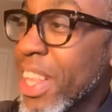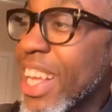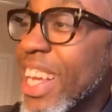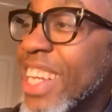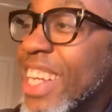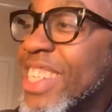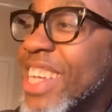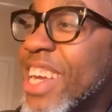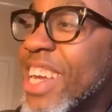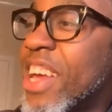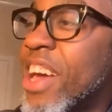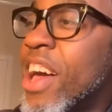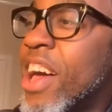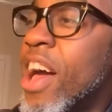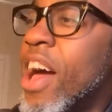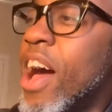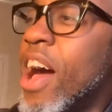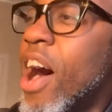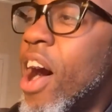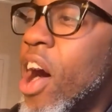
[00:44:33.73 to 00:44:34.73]
he said,
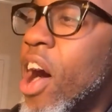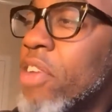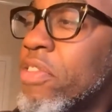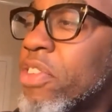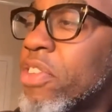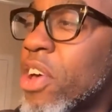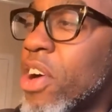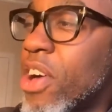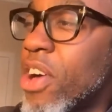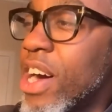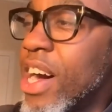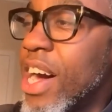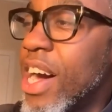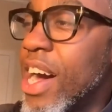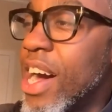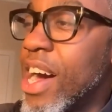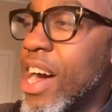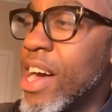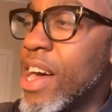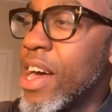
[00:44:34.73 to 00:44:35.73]
I've got
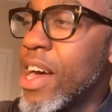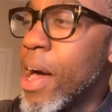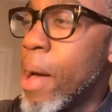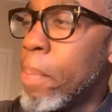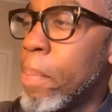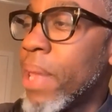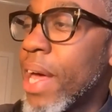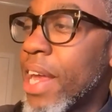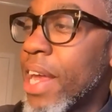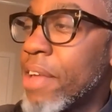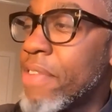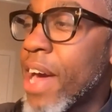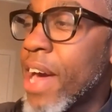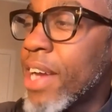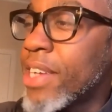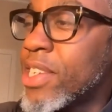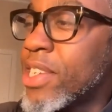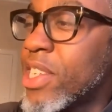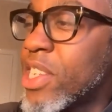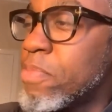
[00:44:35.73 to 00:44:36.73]
a plan of
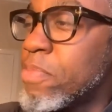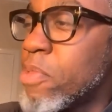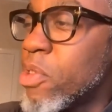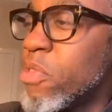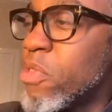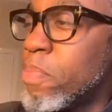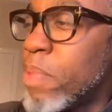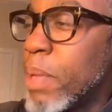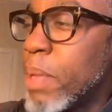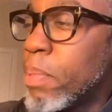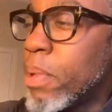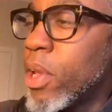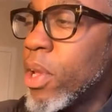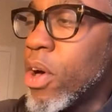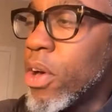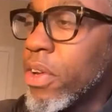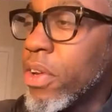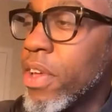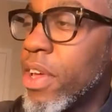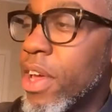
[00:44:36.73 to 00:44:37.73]
action to move people
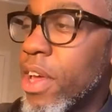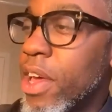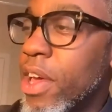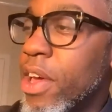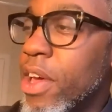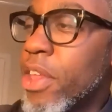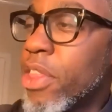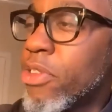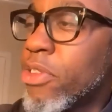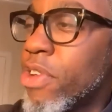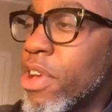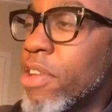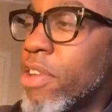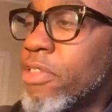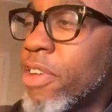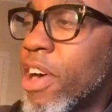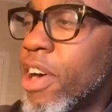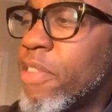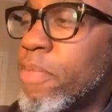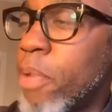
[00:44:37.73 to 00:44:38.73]
on. 3 or
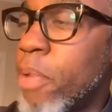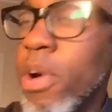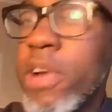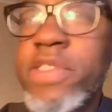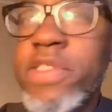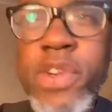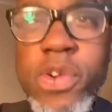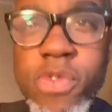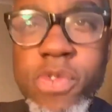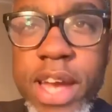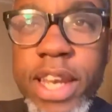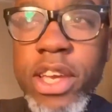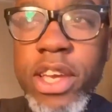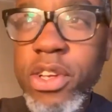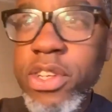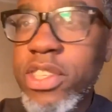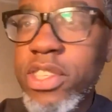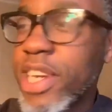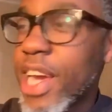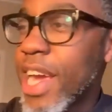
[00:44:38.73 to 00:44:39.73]
5 points for
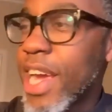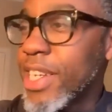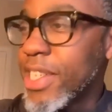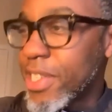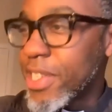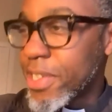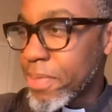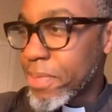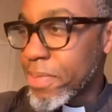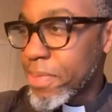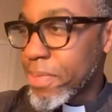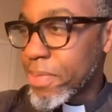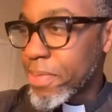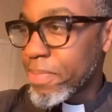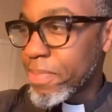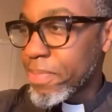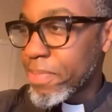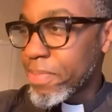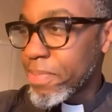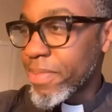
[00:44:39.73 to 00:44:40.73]
radical change.
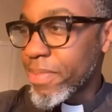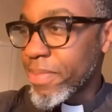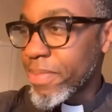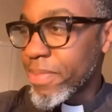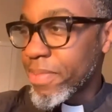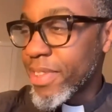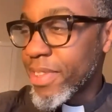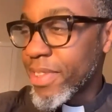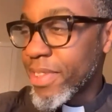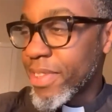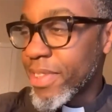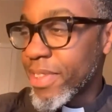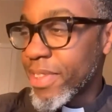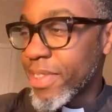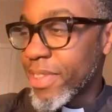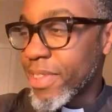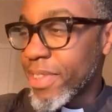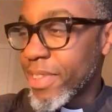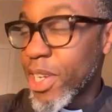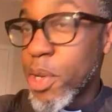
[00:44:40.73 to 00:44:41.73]
You can almost imagine him
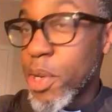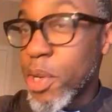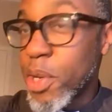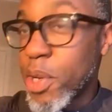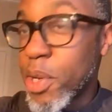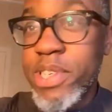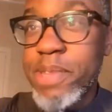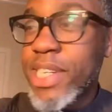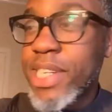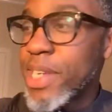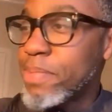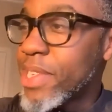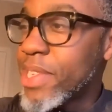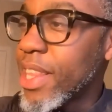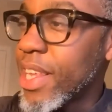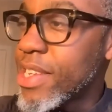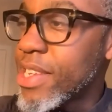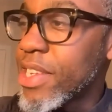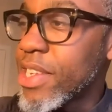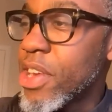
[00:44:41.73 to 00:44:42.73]
saying these things.
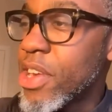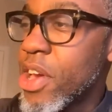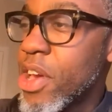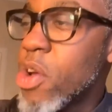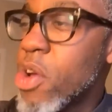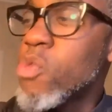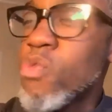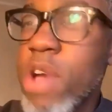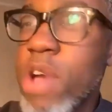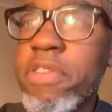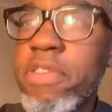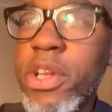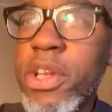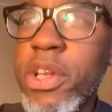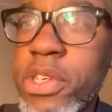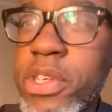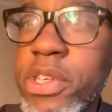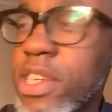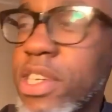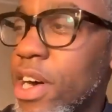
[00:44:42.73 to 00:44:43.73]

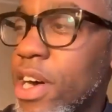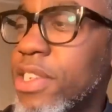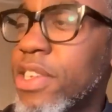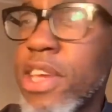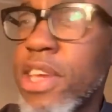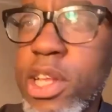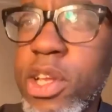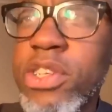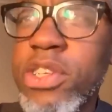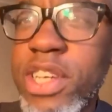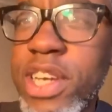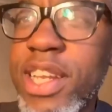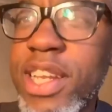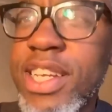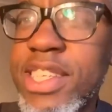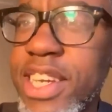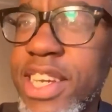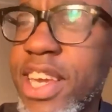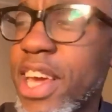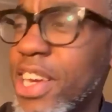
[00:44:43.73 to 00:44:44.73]
Revolutionize theological
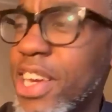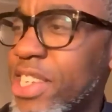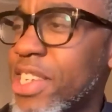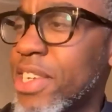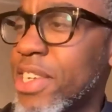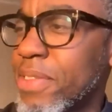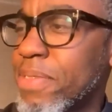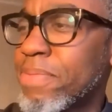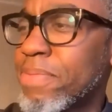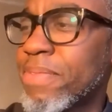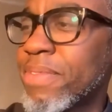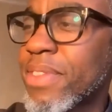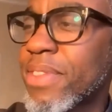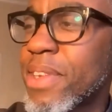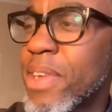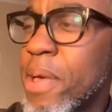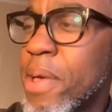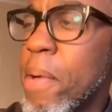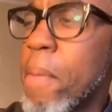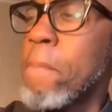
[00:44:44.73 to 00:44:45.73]
education.
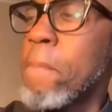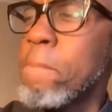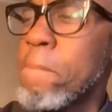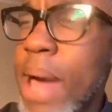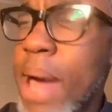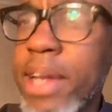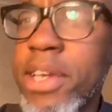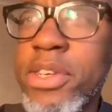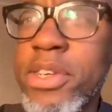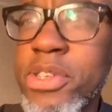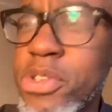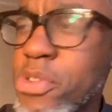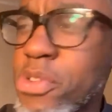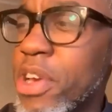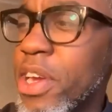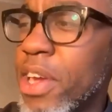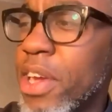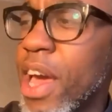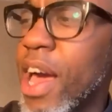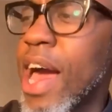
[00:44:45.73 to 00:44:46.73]

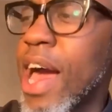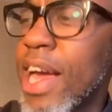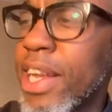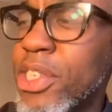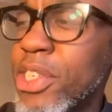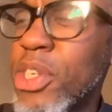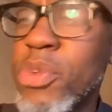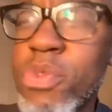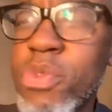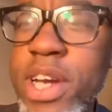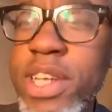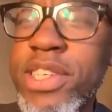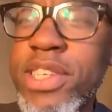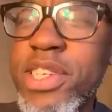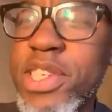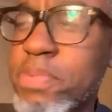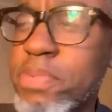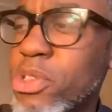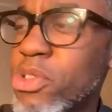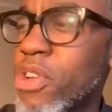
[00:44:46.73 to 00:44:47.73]
Mandatory
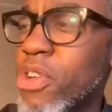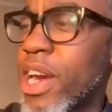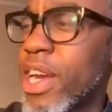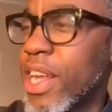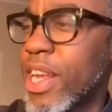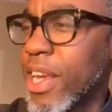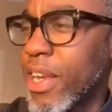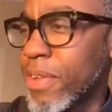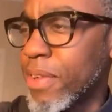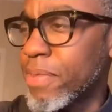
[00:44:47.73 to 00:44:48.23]
anti-racism training.